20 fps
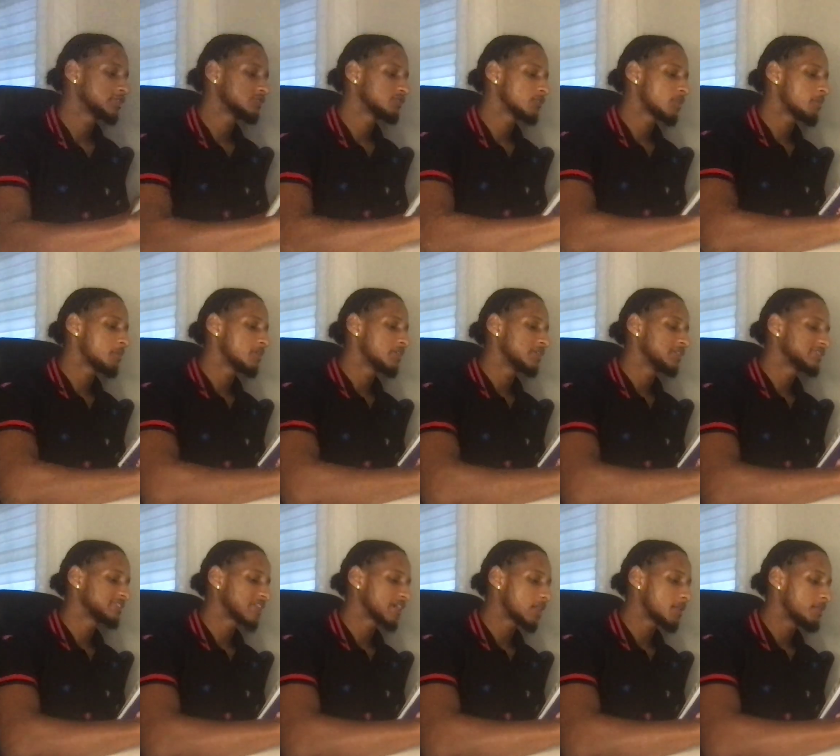remember, it's
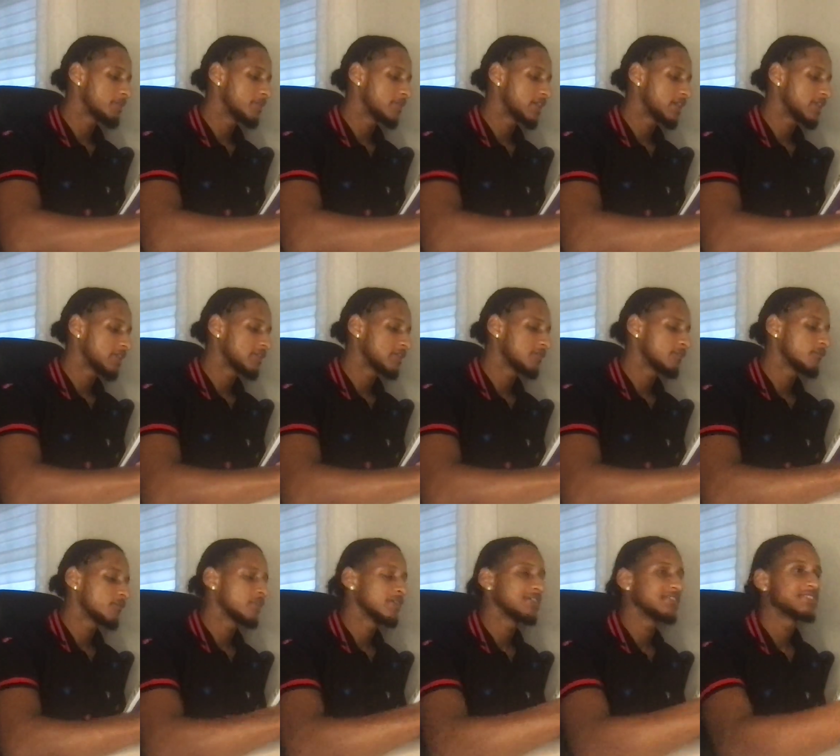like a plant
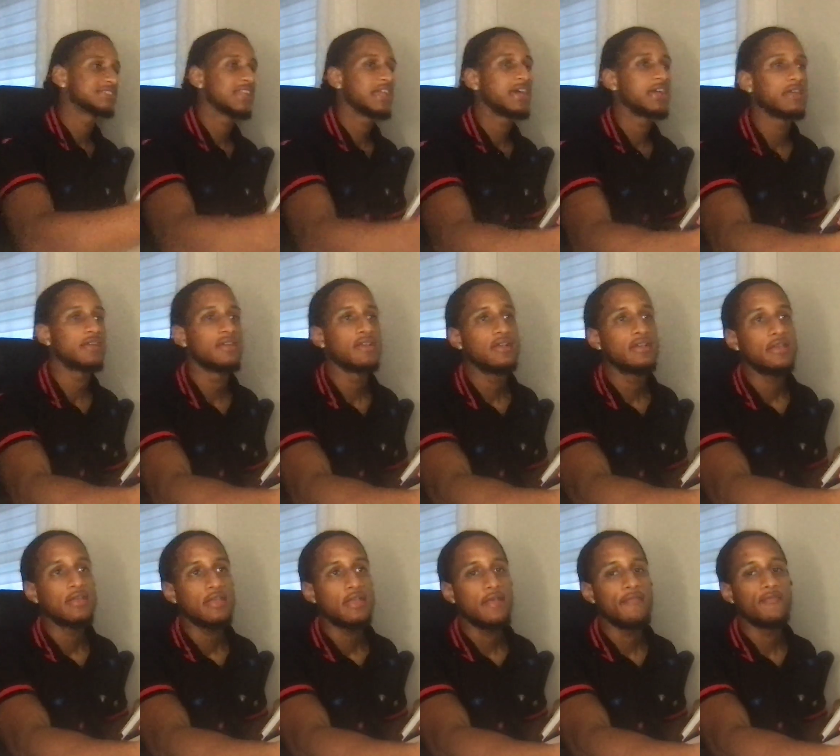where it's like,
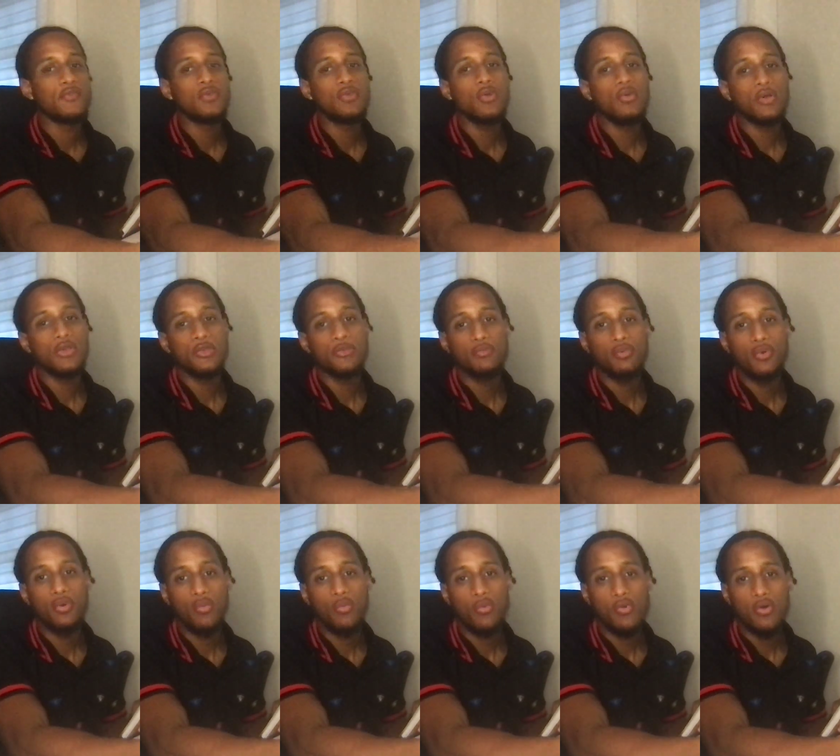if you go and you pour
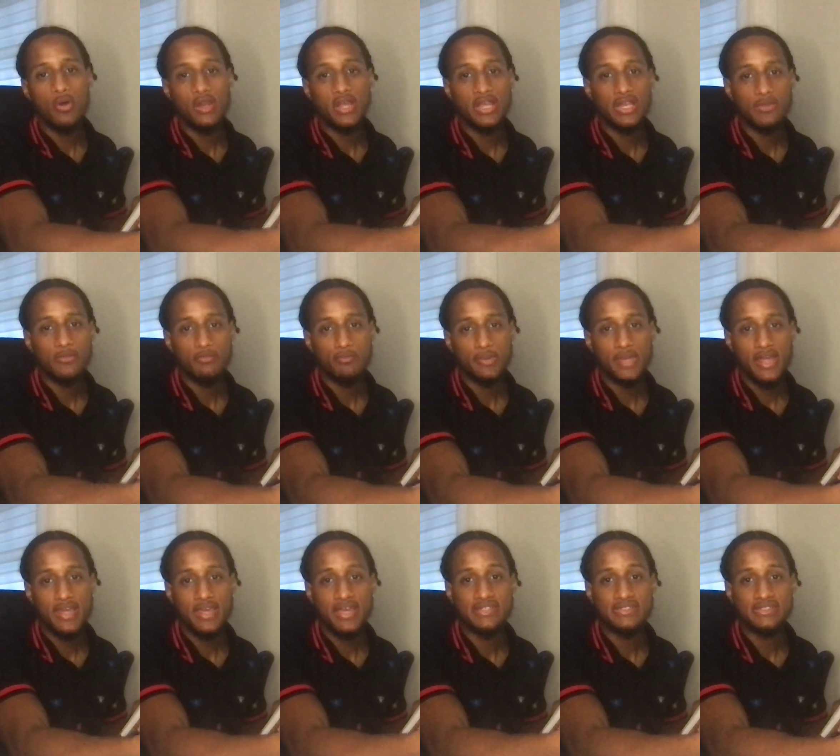water and the
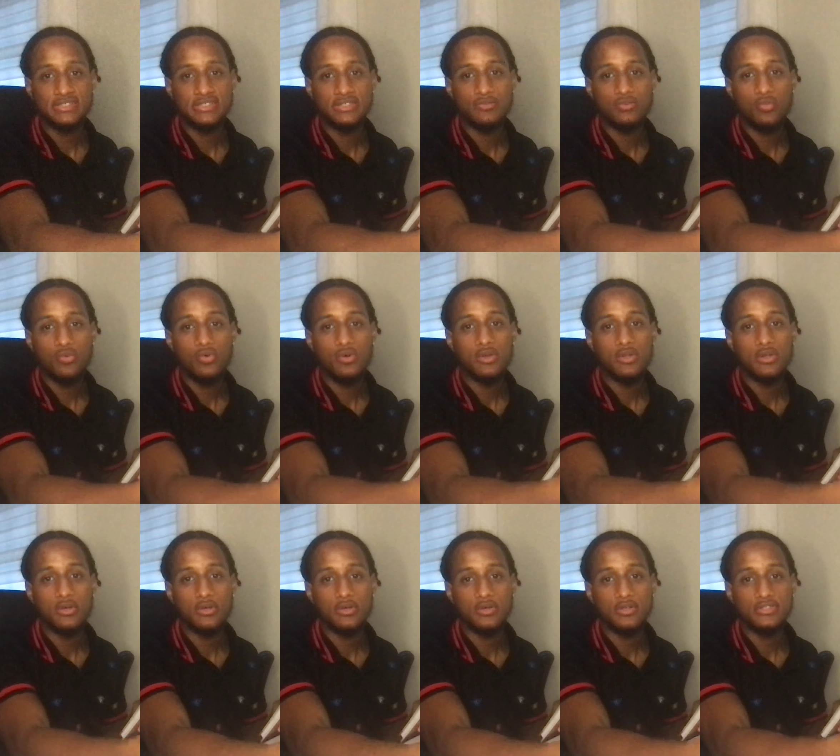plant gets good water,
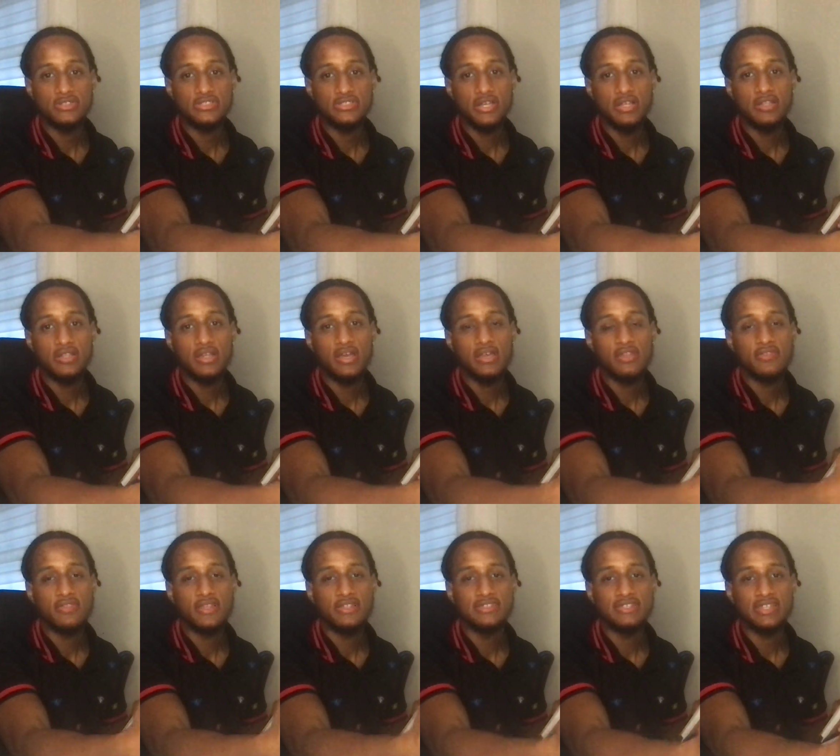good sunlight,
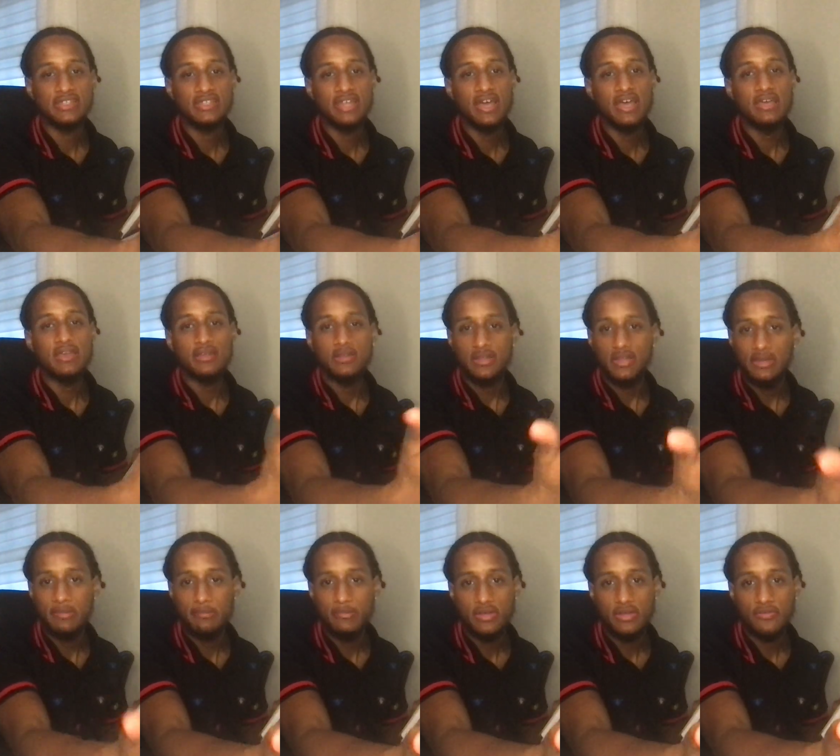things like that,
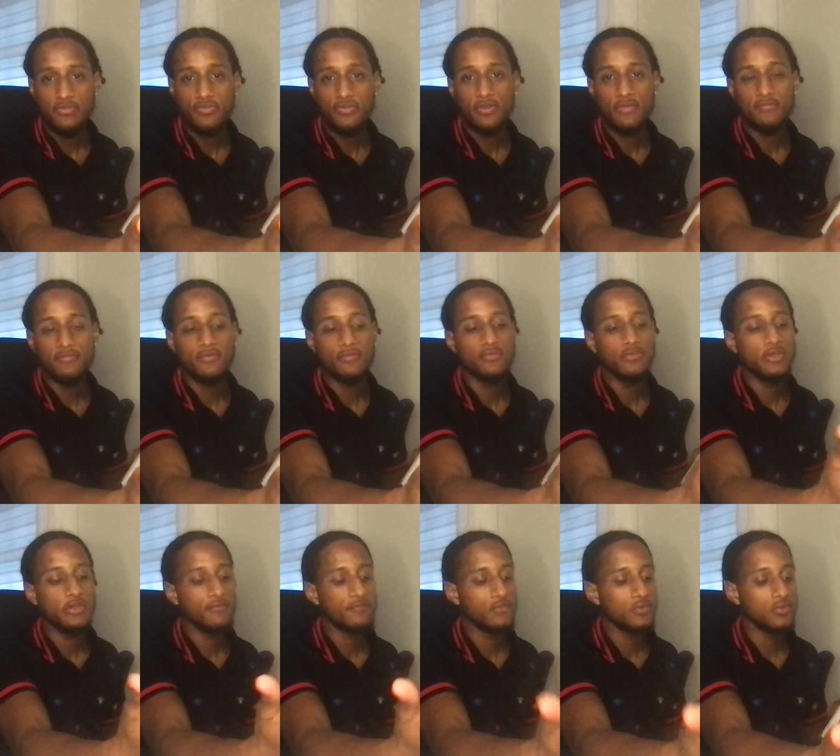it
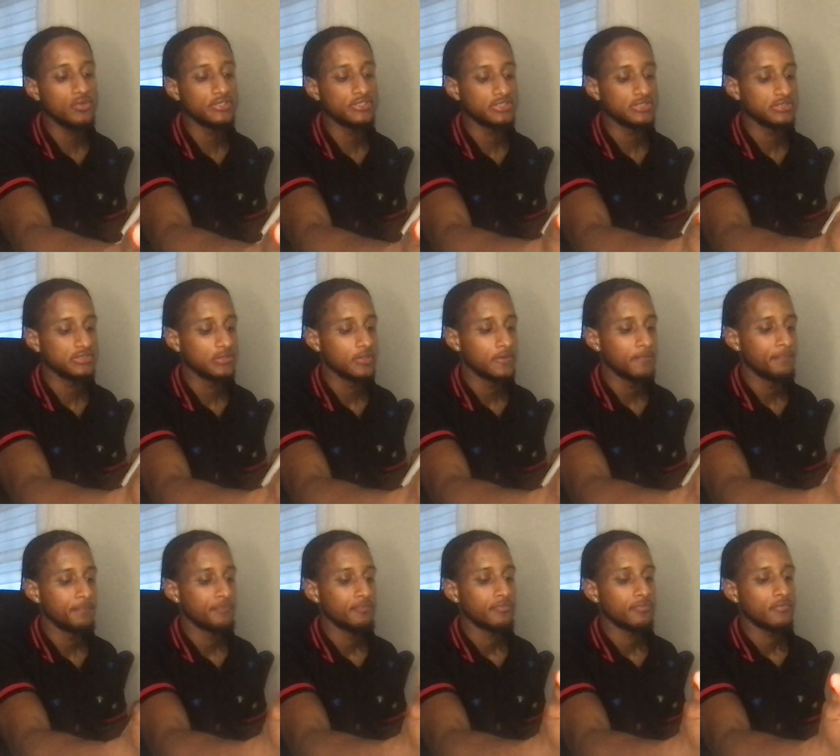flourishes.
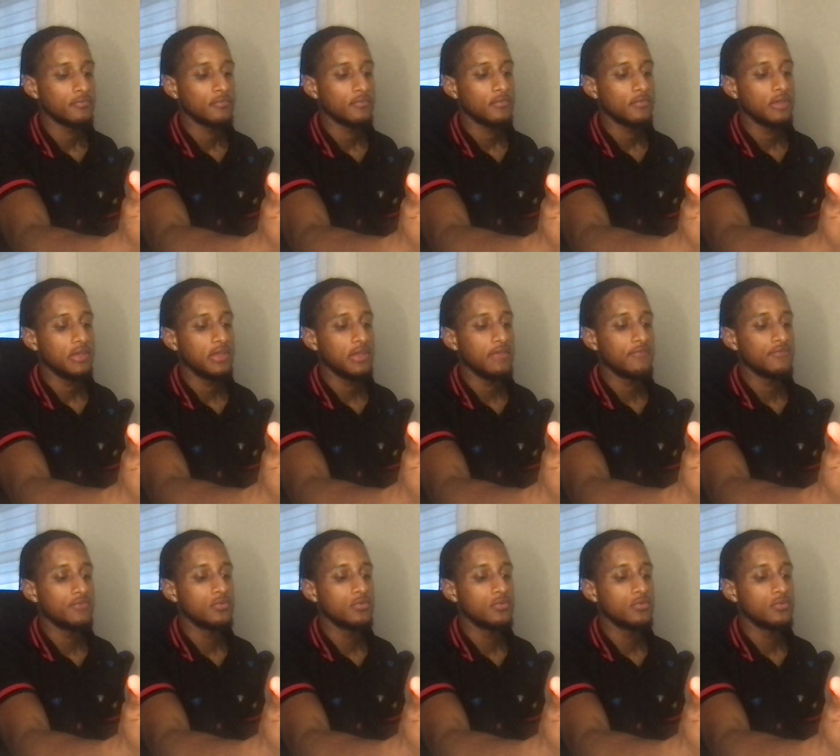If you